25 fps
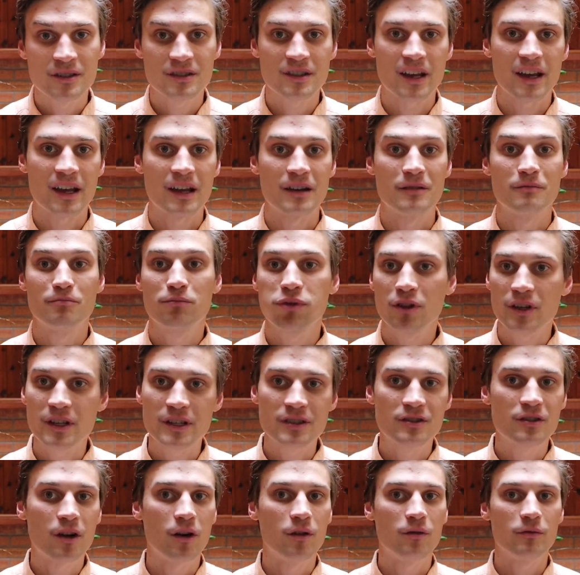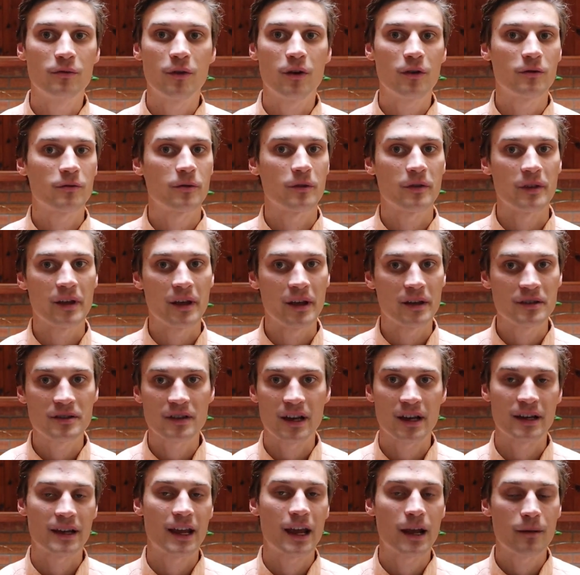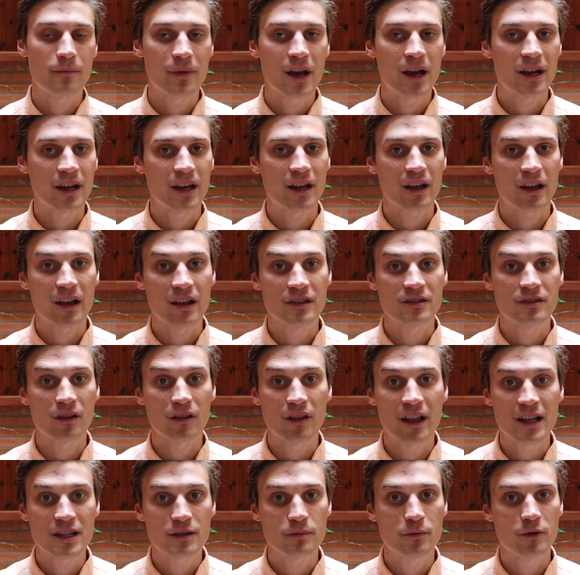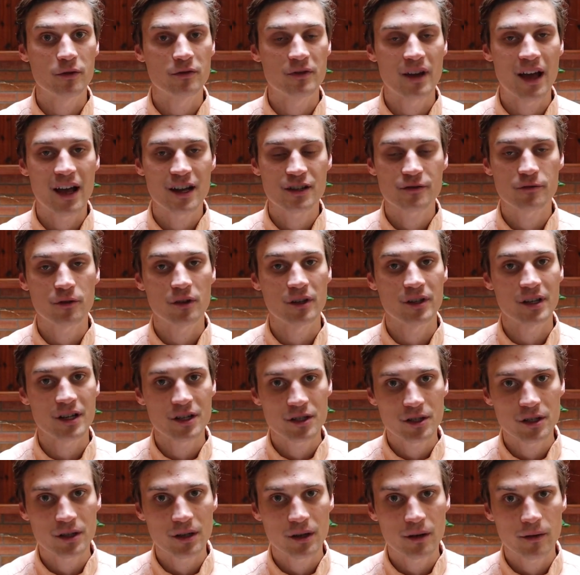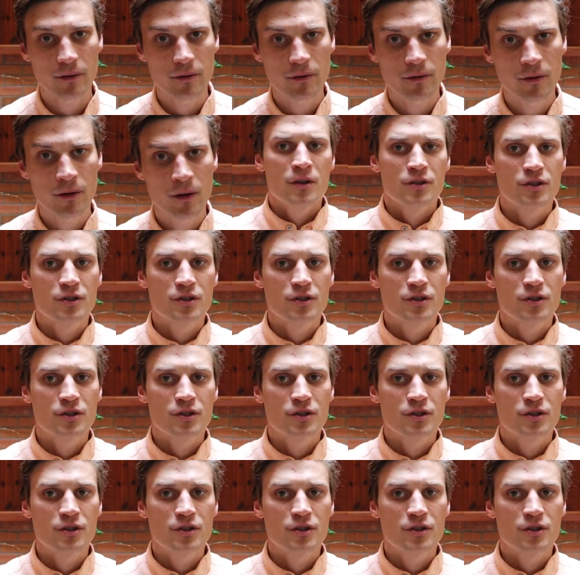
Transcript: saying, please don't vote for this, and campaigning against the Let's Move Nashville initiative.